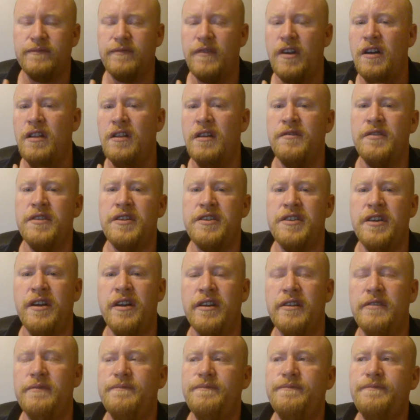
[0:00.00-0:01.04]
all over the
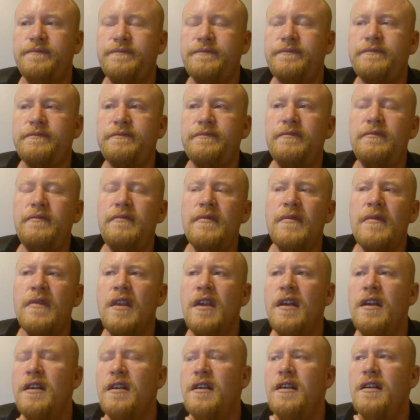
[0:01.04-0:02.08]
tongue,
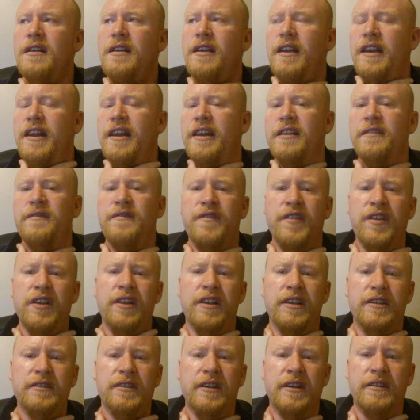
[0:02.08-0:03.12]
and I can feel
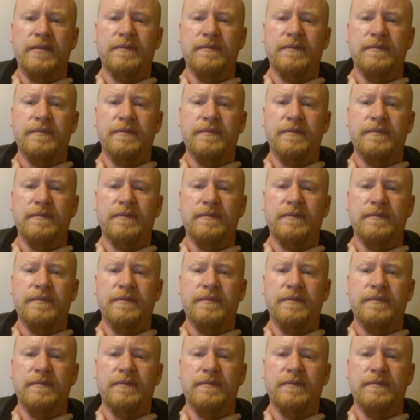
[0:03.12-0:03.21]
it.